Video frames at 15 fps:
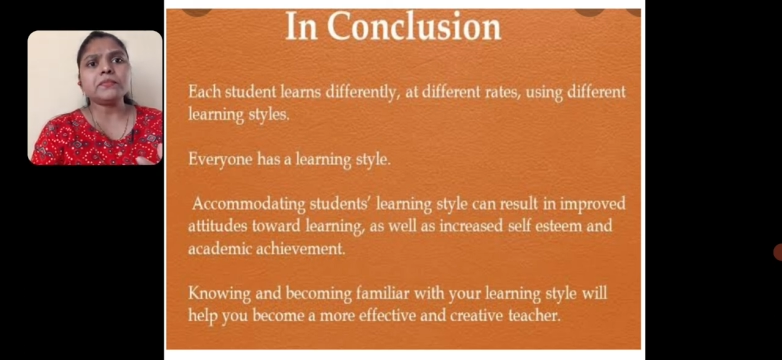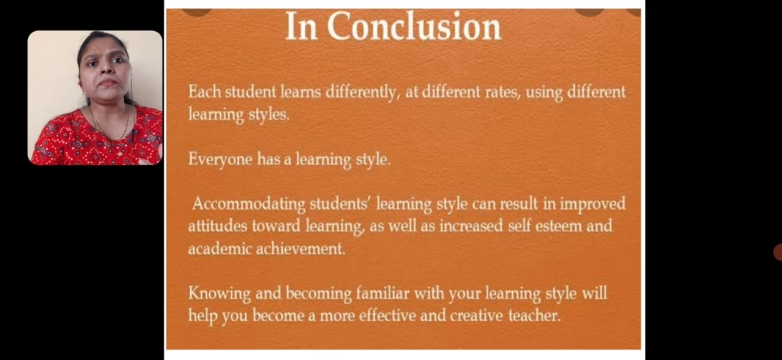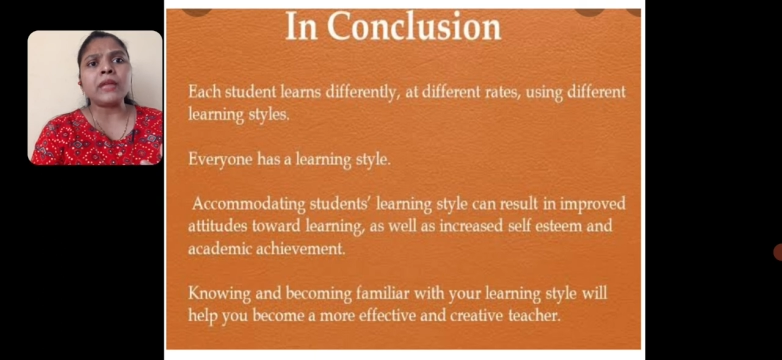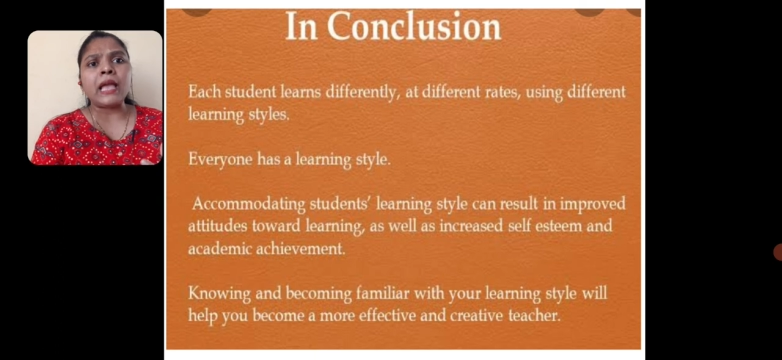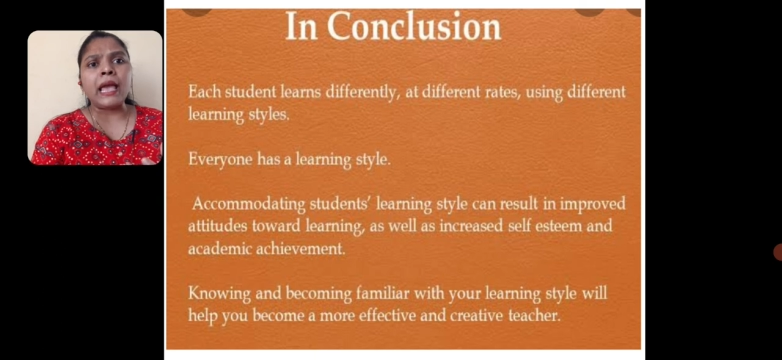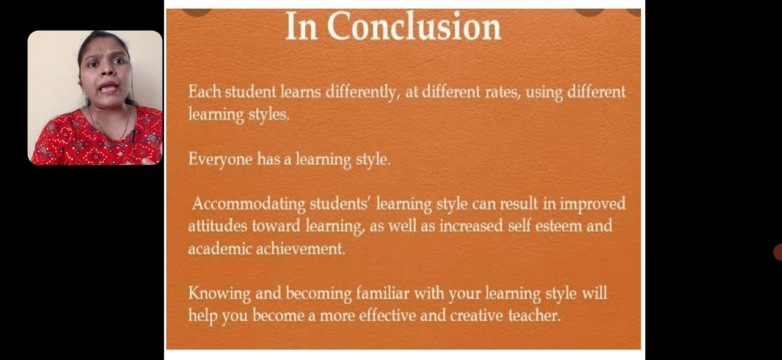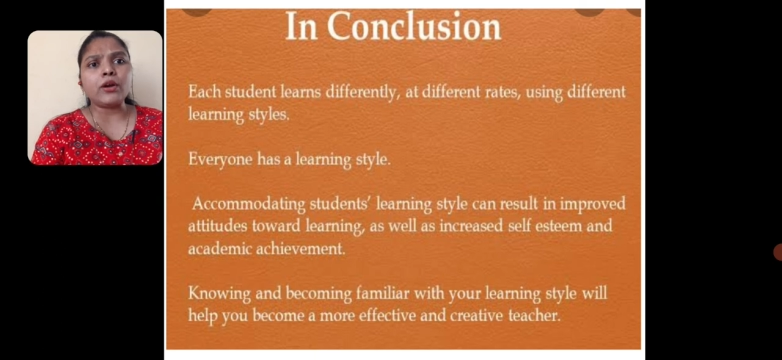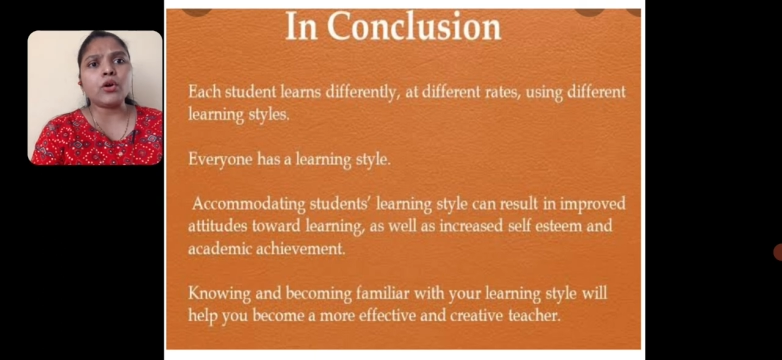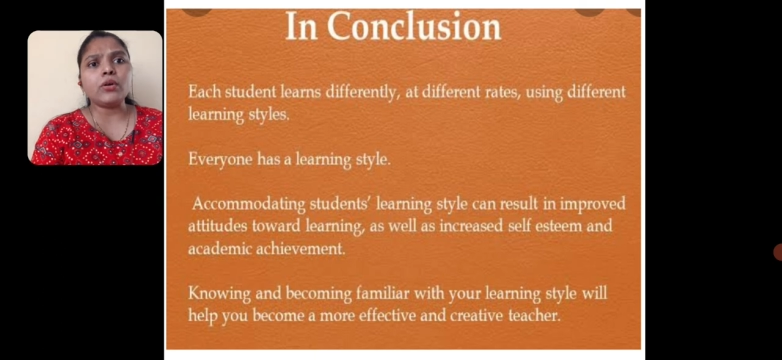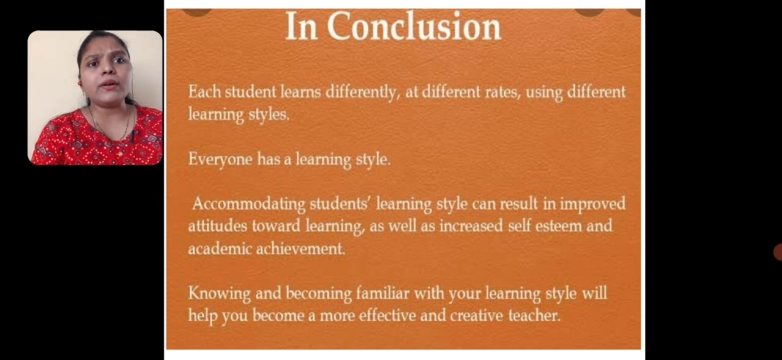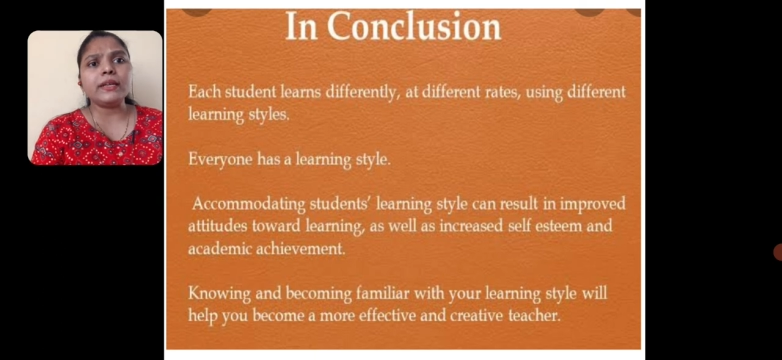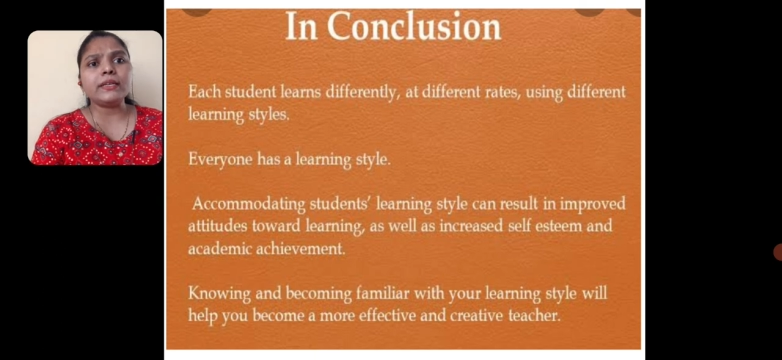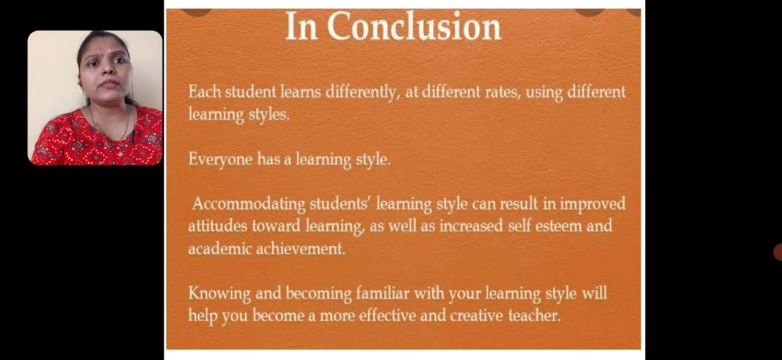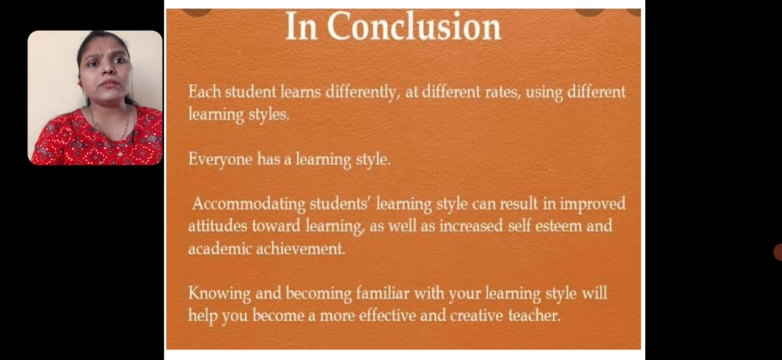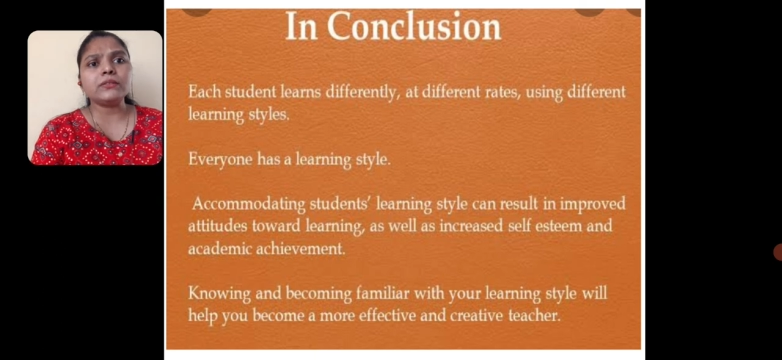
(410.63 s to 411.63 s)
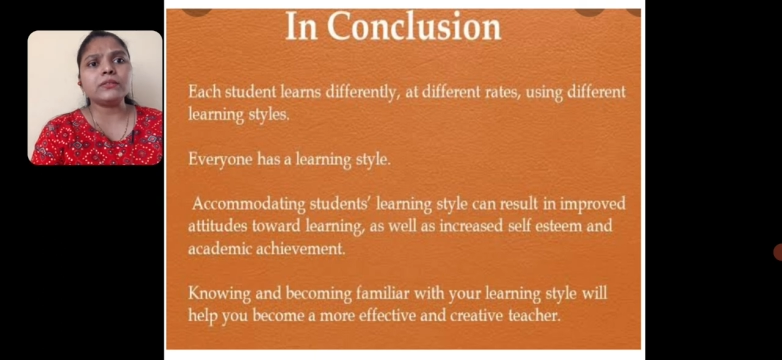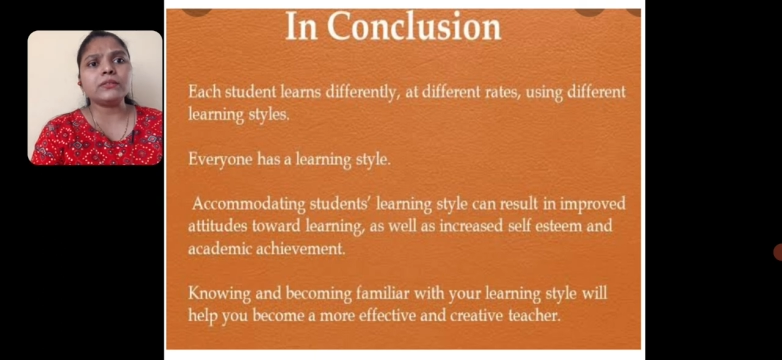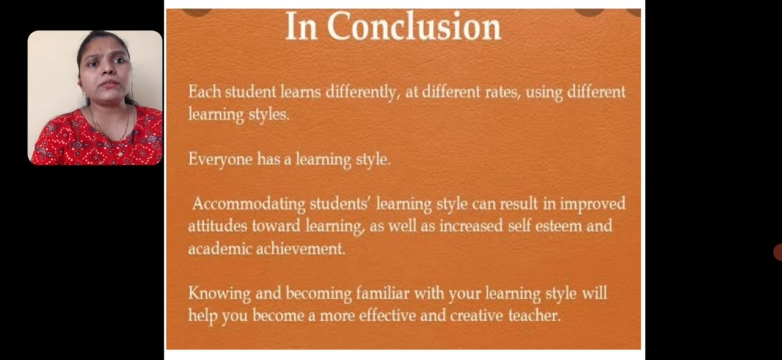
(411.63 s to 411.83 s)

According